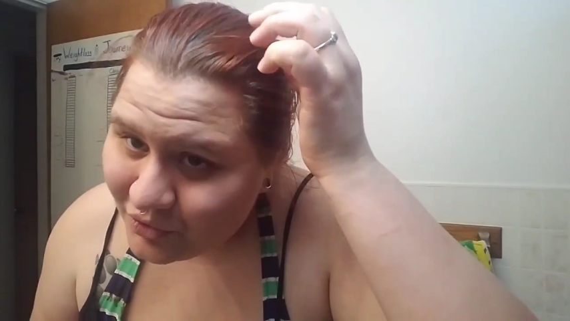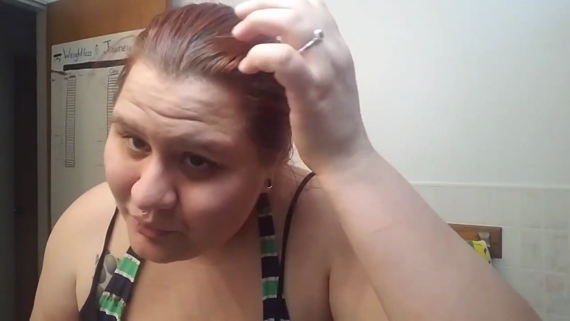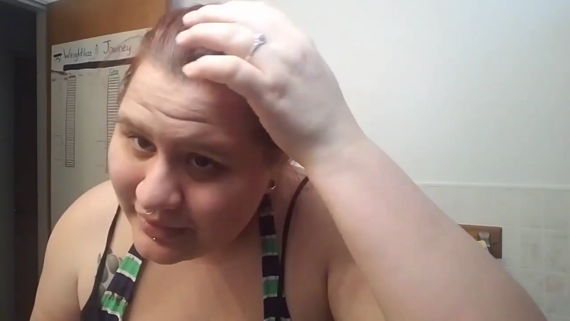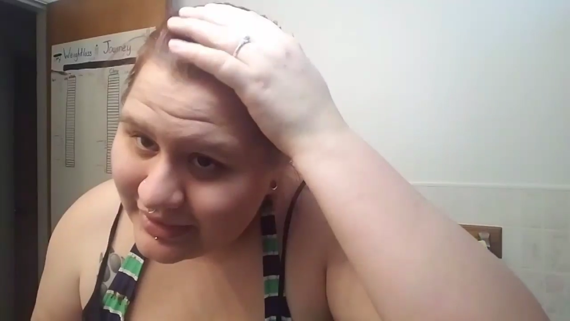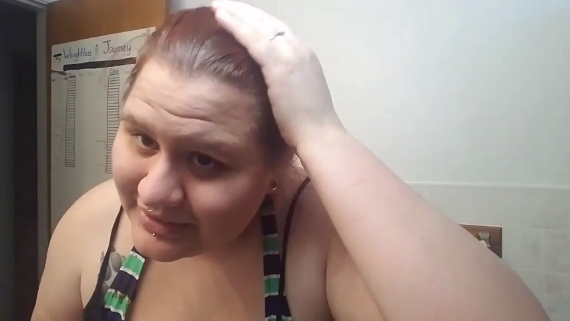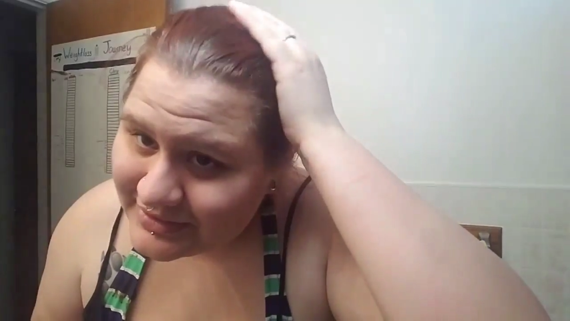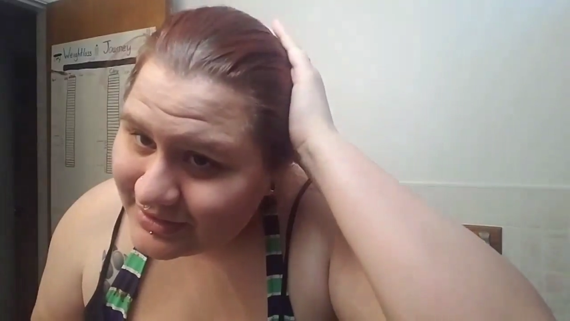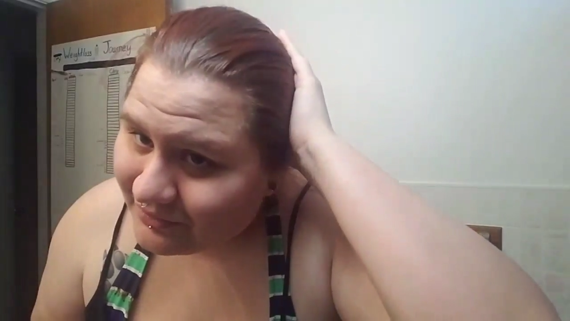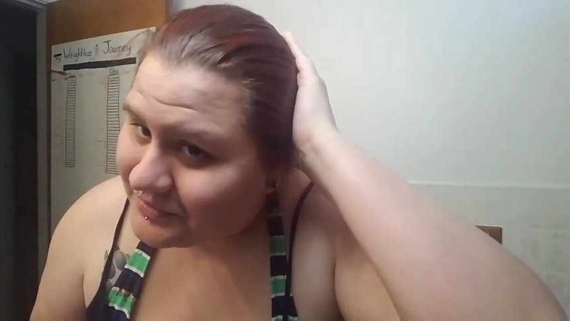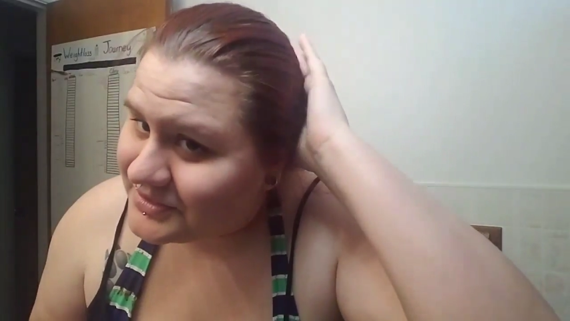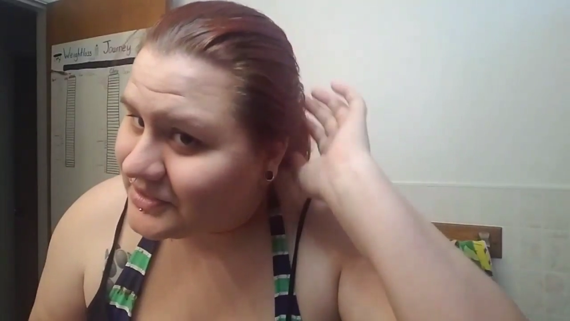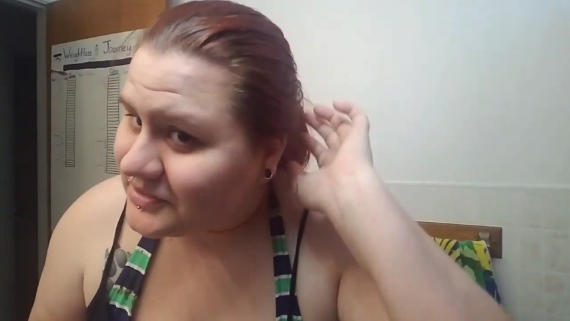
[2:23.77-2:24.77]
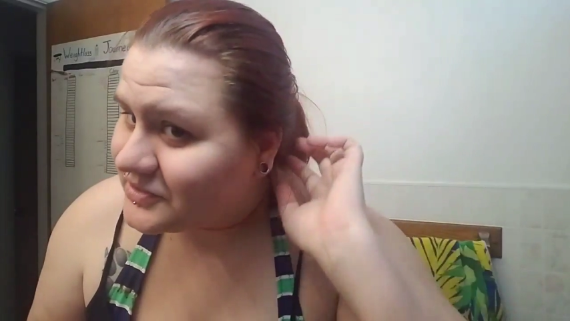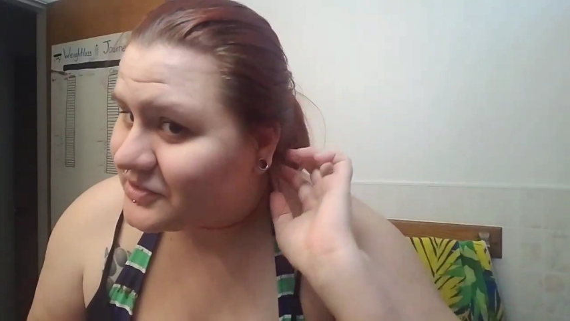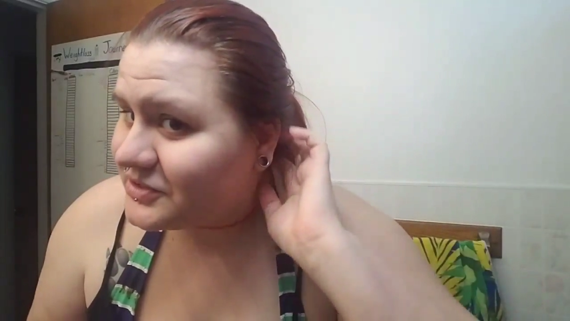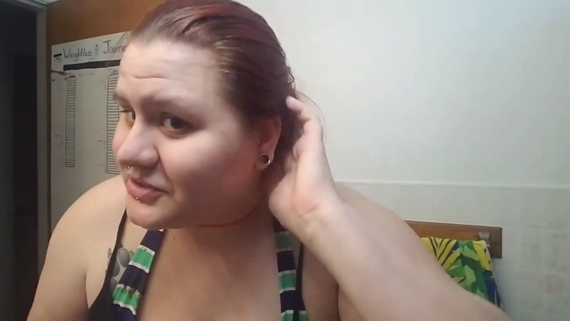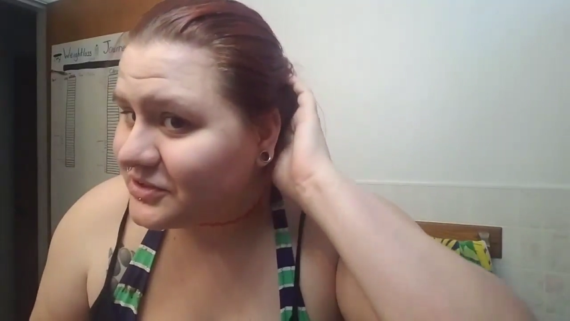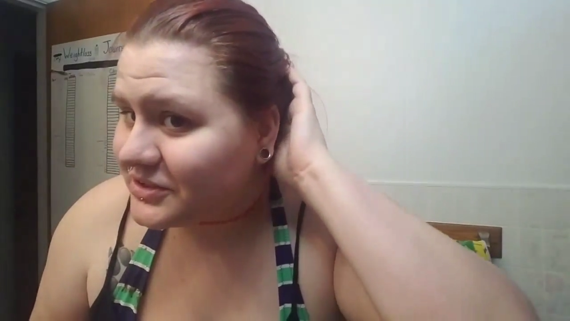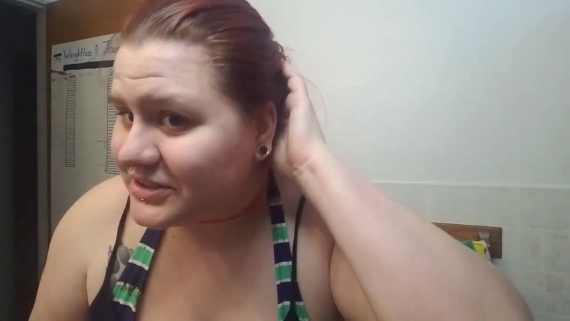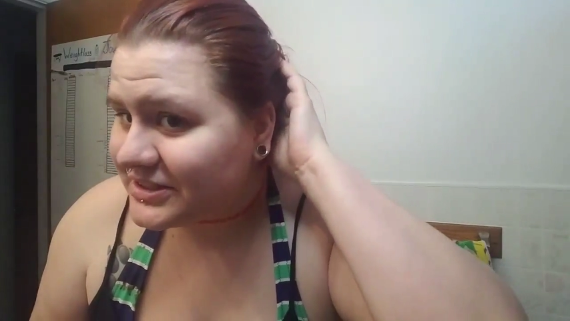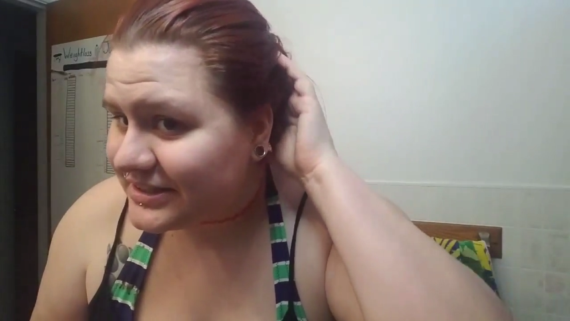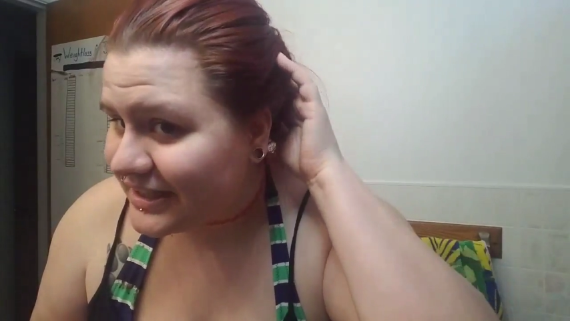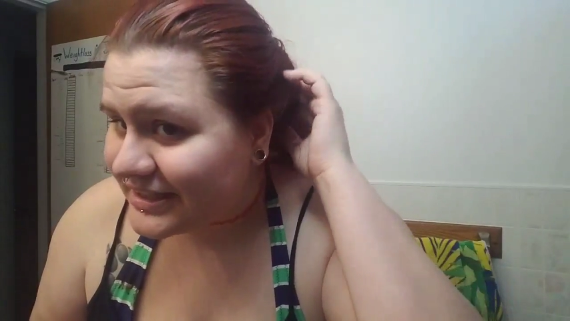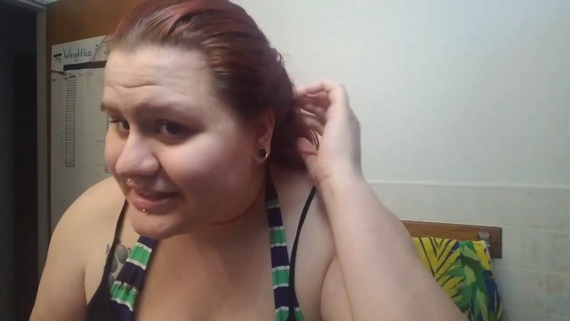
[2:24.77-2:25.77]
weeks. I'm going to say it's closer to
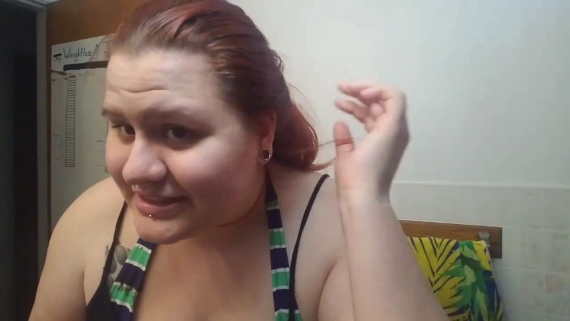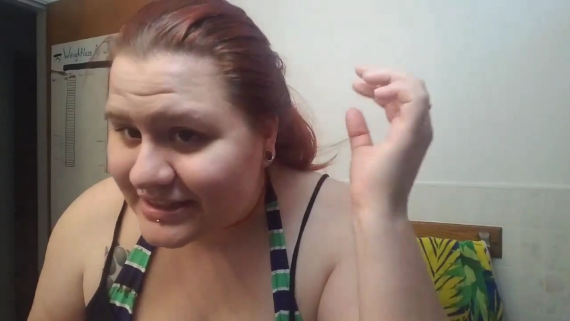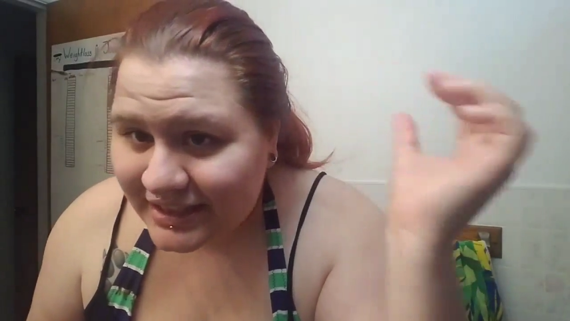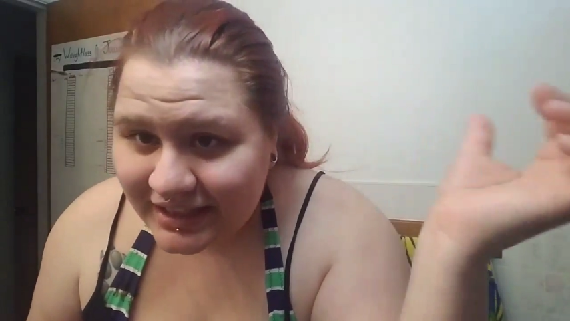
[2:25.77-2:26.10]
6.